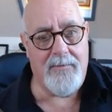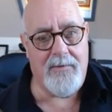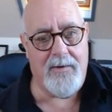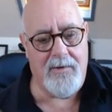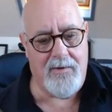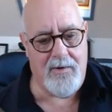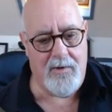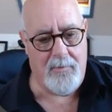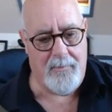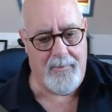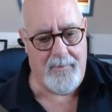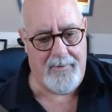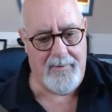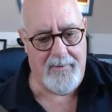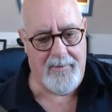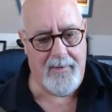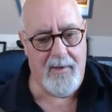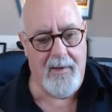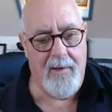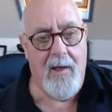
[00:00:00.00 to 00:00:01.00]
to do it.
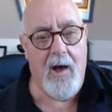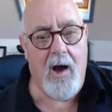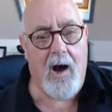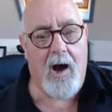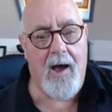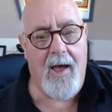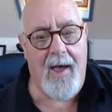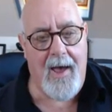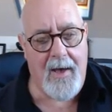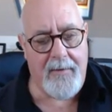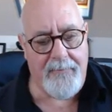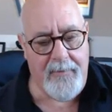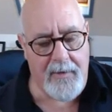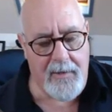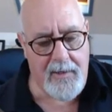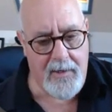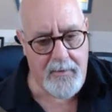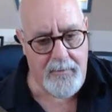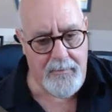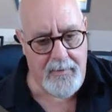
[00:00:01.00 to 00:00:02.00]
I have
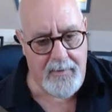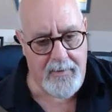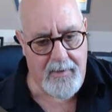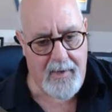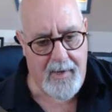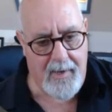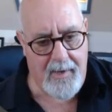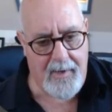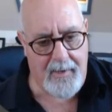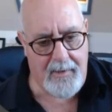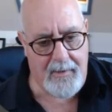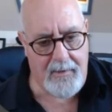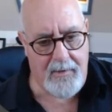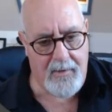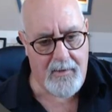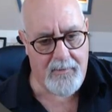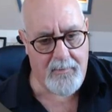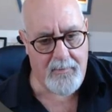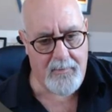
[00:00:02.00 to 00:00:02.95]
included another